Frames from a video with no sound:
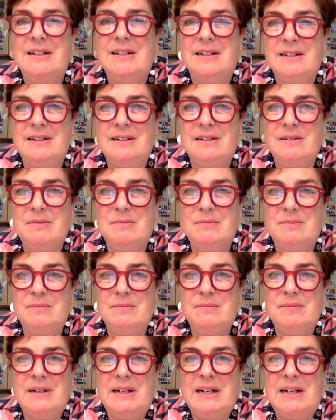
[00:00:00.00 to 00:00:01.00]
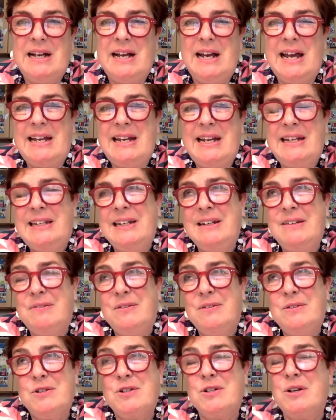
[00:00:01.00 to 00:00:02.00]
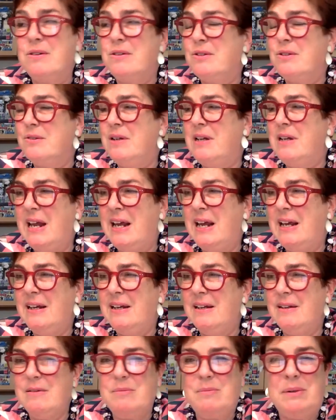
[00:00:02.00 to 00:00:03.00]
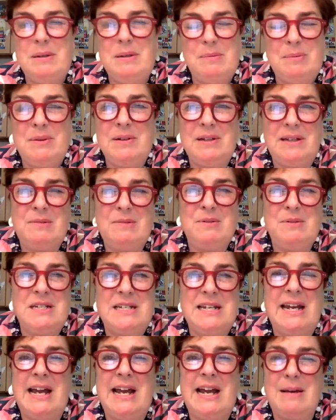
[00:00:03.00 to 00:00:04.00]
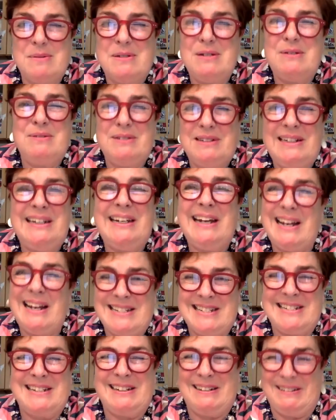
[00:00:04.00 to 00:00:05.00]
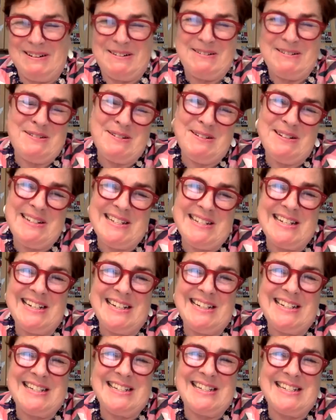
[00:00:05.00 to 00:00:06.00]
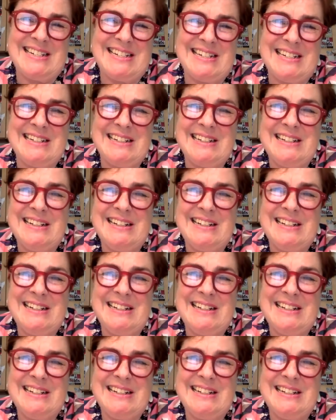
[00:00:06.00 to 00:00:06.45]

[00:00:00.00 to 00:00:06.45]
And I think if you show it to lay people, they would say absolutely yes. So it's the